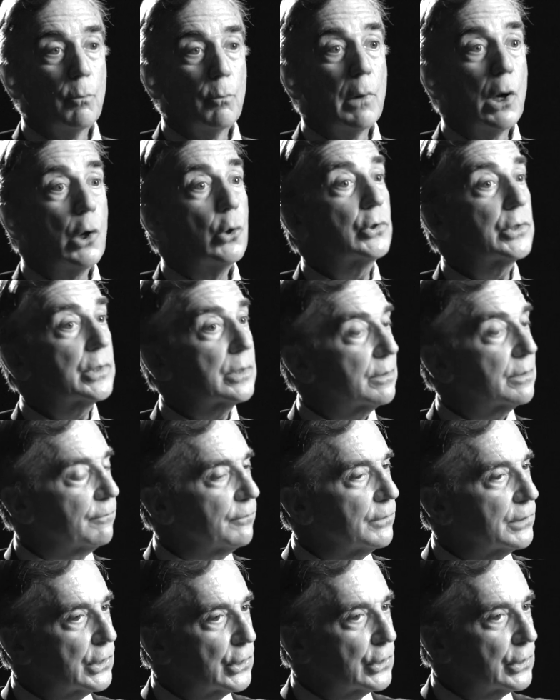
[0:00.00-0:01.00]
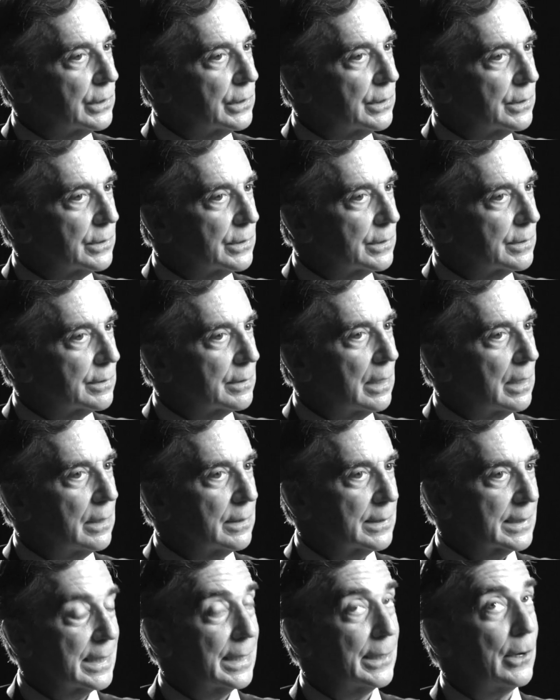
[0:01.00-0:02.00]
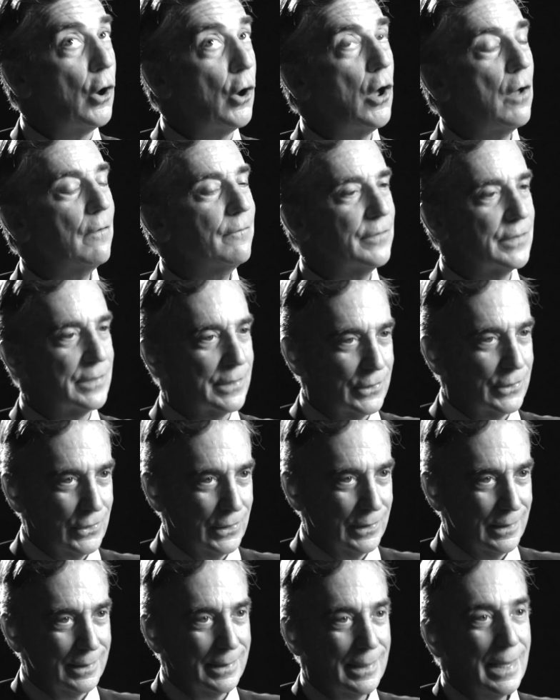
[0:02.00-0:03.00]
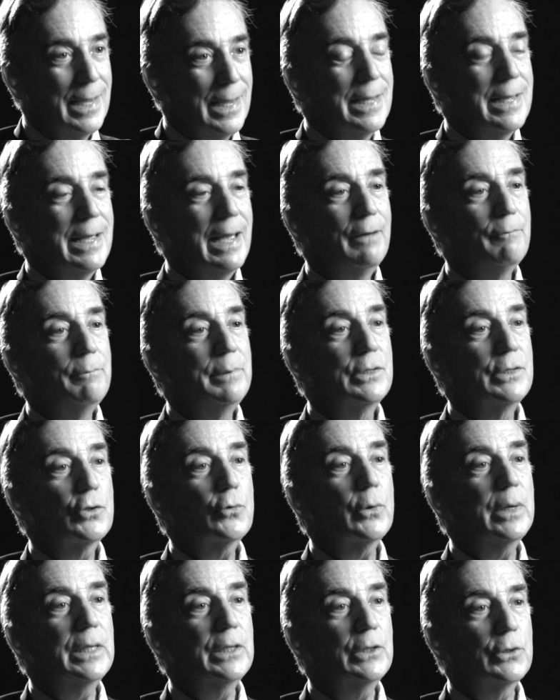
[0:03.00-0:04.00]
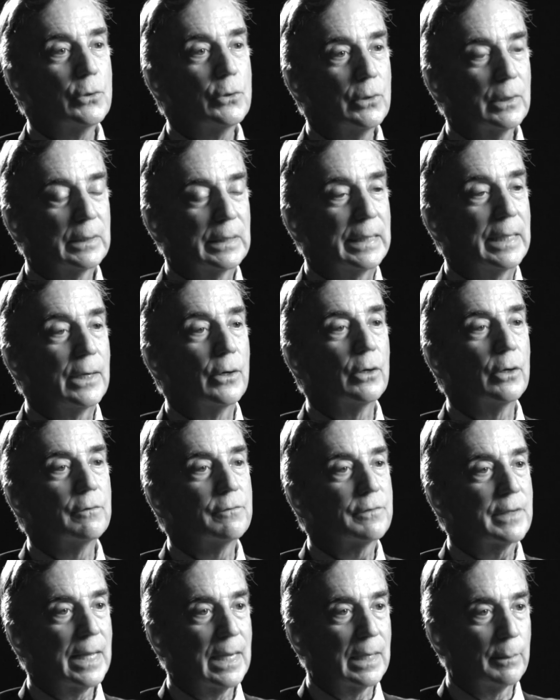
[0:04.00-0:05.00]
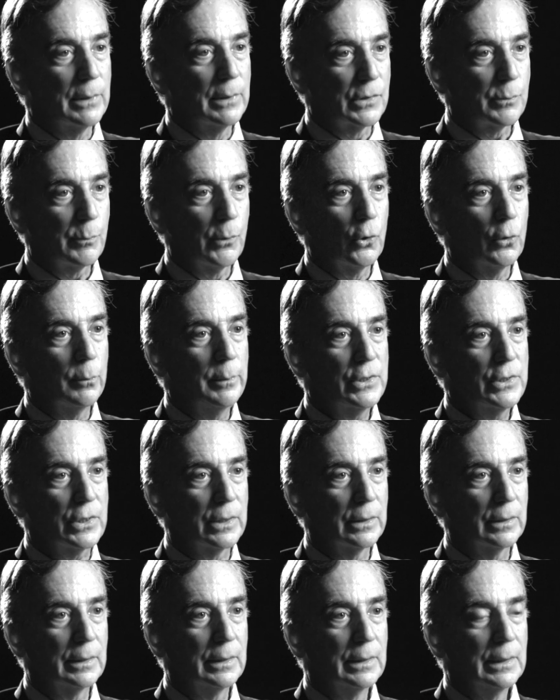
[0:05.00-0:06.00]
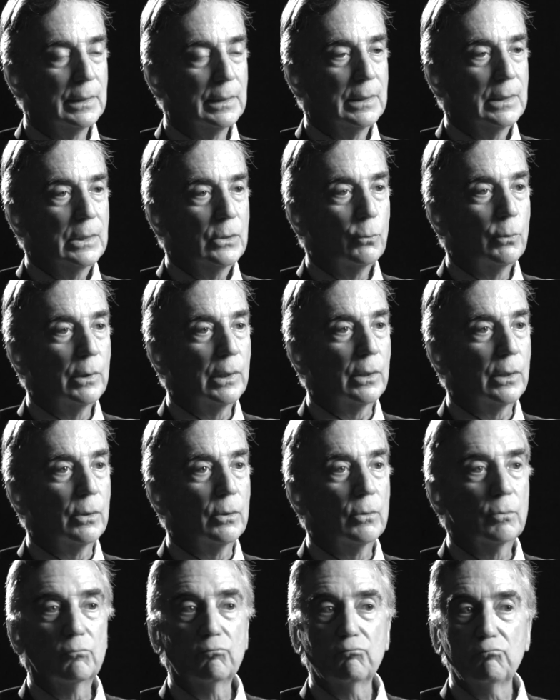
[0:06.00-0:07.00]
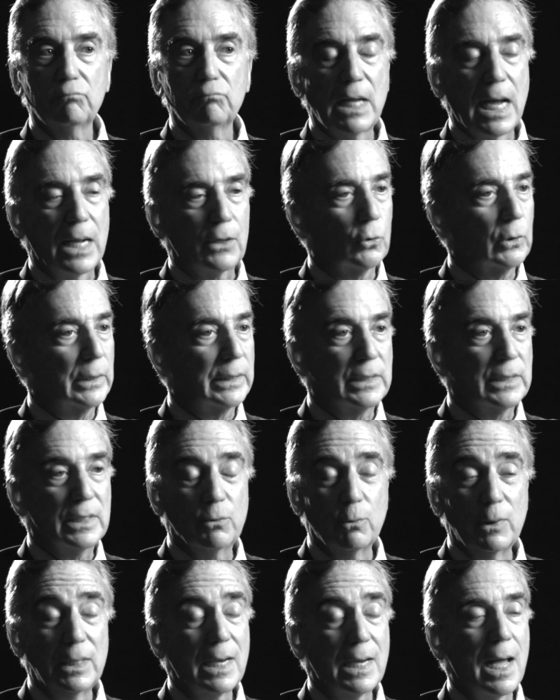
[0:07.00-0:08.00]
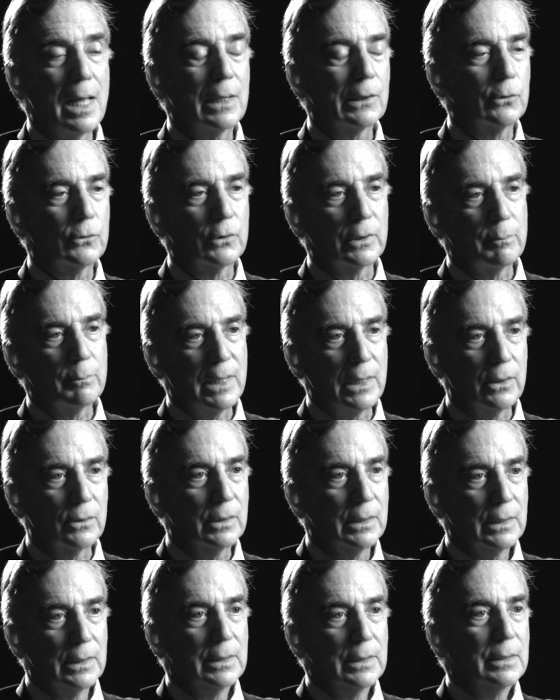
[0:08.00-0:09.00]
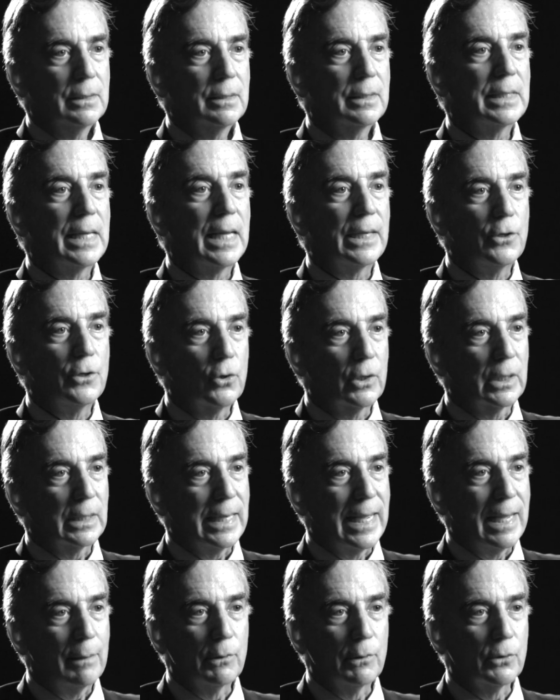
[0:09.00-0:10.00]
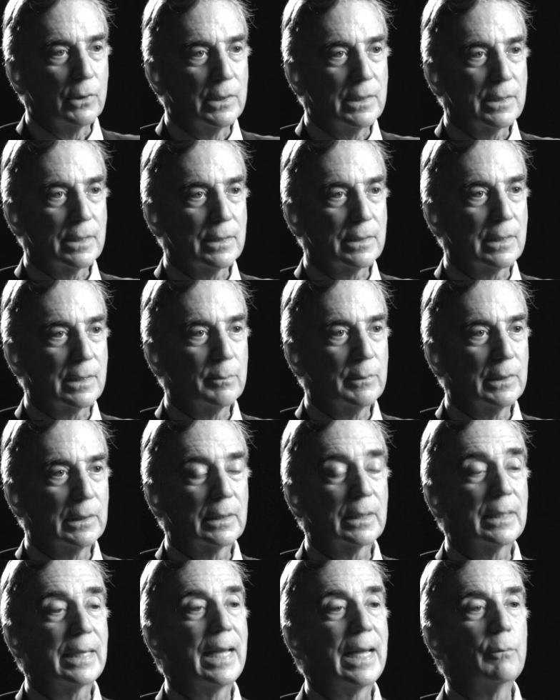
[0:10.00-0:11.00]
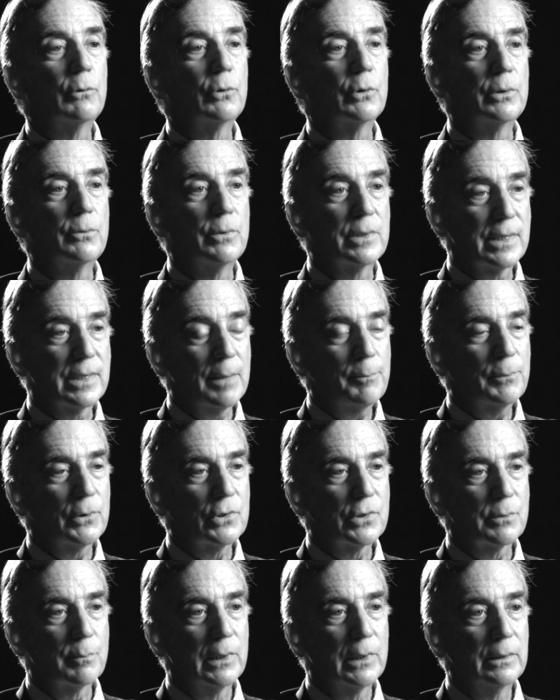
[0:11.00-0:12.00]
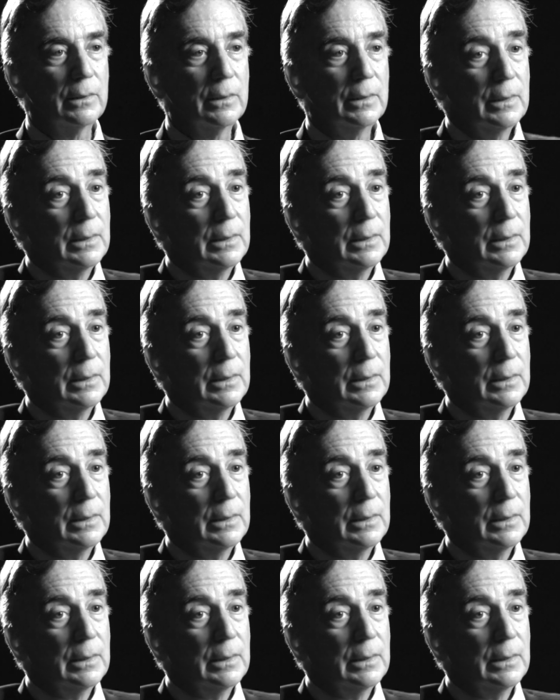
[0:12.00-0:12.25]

most physicians, I'll say all physicians, have been trained during the era of cannabis prohibition, where not only did we not learn about the endocannabinoid system and cannabinoid receptors, but